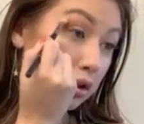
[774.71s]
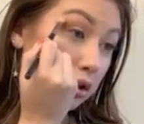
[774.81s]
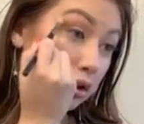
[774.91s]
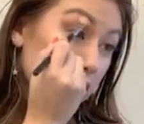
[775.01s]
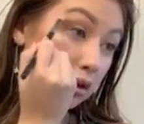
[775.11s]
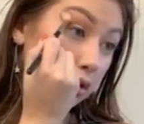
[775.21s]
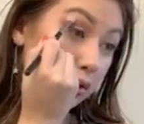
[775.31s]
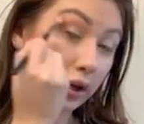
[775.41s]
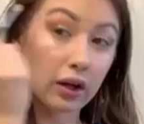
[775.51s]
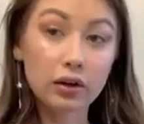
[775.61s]
Okay,
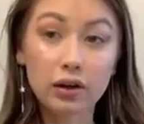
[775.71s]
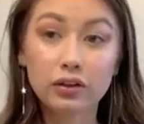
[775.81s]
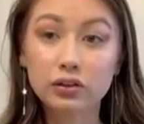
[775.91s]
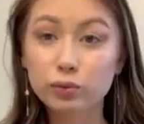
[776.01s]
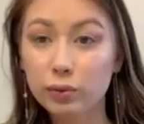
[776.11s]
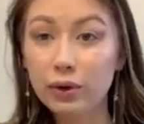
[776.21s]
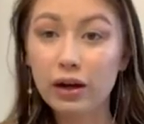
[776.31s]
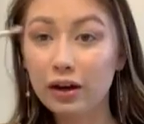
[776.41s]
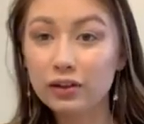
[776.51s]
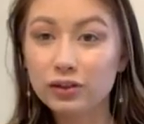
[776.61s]
I just went back. I
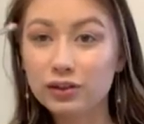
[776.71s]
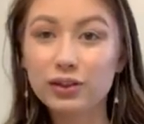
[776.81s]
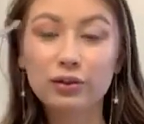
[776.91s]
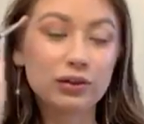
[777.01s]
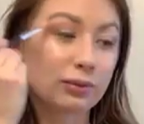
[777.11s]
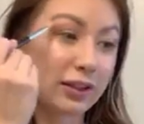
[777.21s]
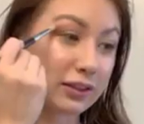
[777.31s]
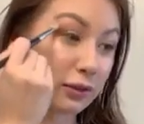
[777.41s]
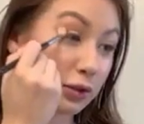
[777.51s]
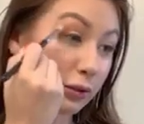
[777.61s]
just noticed myself doing
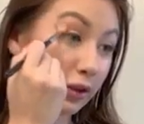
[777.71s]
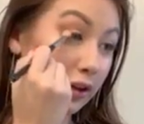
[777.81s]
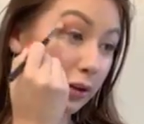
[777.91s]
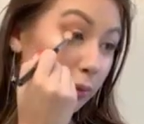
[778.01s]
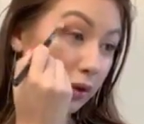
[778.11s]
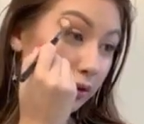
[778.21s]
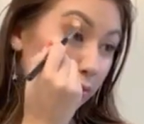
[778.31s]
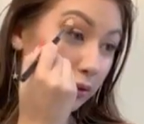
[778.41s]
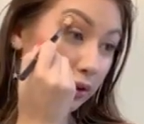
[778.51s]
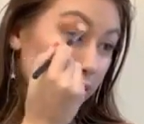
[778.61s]
it, but we're getting
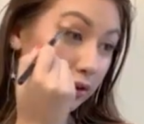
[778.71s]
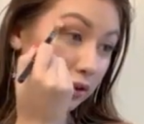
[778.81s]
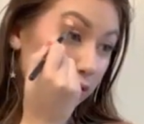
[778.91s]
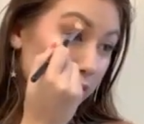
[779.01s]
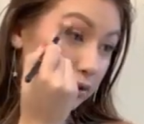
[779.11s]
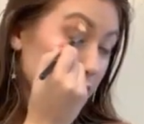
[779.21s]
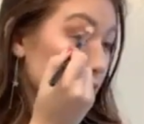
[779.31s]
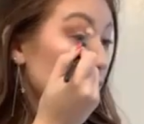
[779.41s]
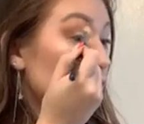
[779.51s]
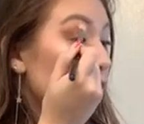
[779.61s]
close.
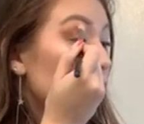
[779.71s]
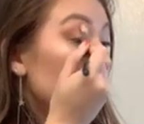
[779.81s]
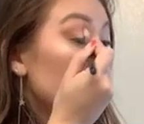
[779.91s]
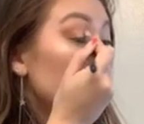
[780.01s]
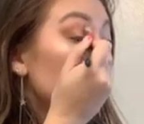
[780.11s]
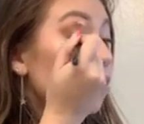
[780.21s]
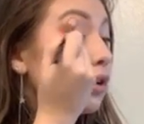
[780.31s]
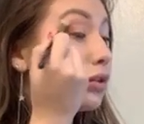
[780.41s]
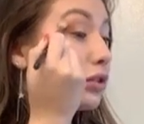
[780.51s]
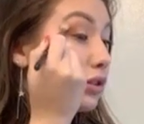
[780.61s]
We're getting closer to
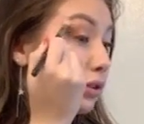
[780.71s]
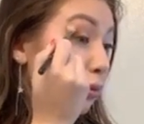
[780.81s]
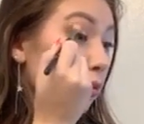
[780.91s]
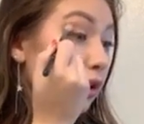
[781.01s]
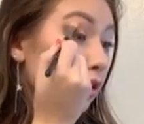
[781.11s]
something good.